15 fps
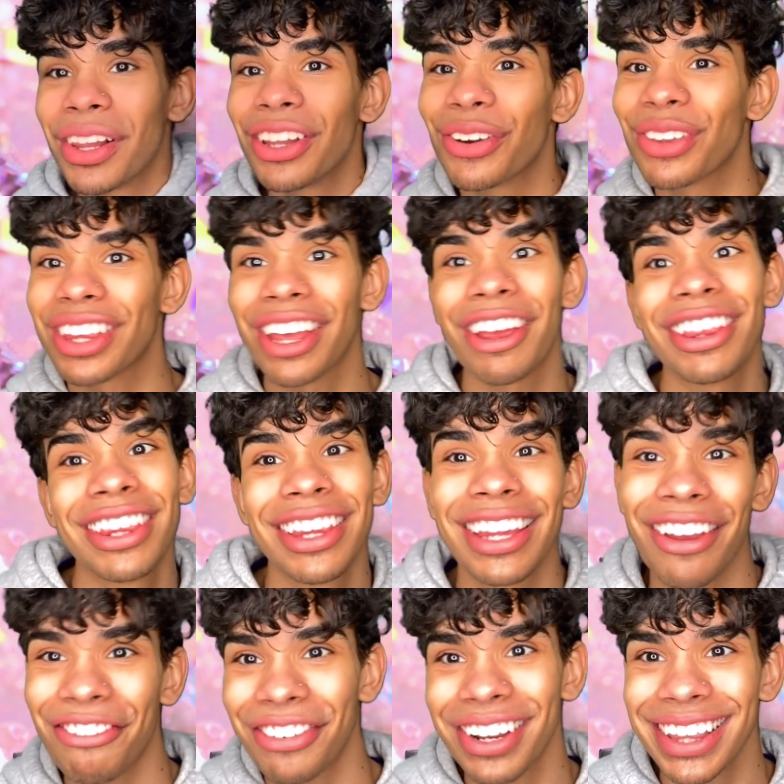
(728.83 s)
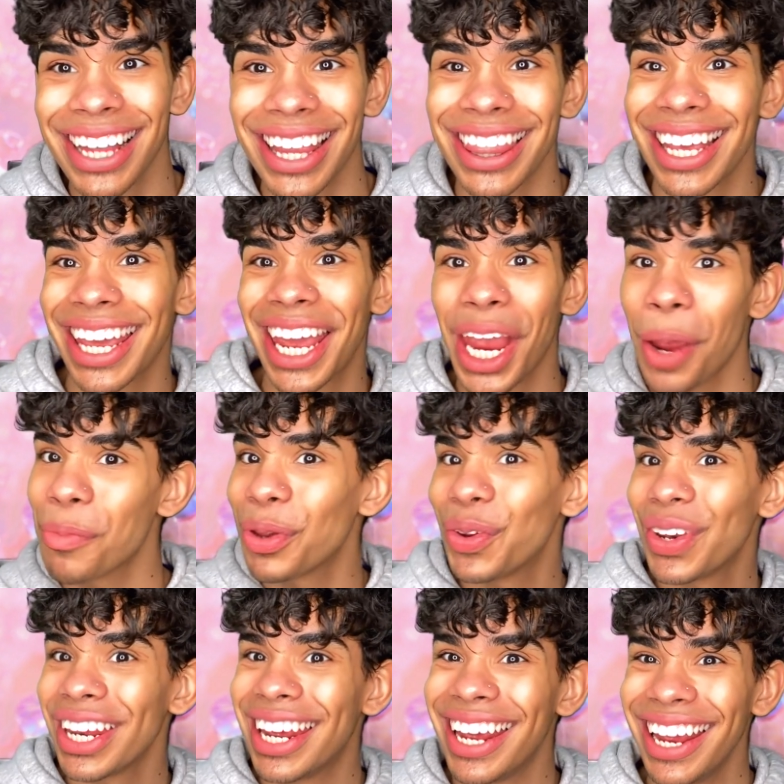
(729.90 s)
little bit different than the
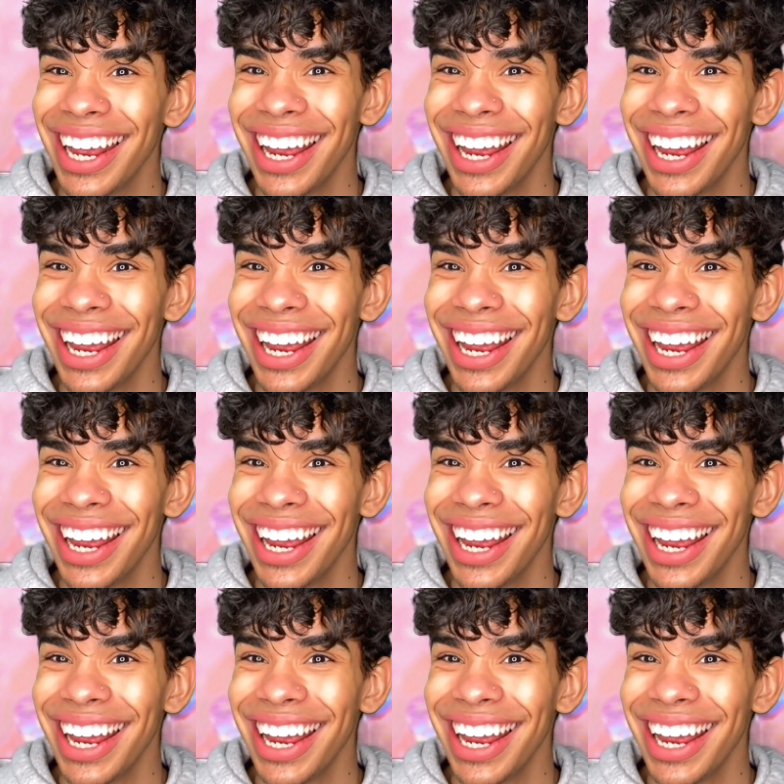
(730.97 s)
K-beauty.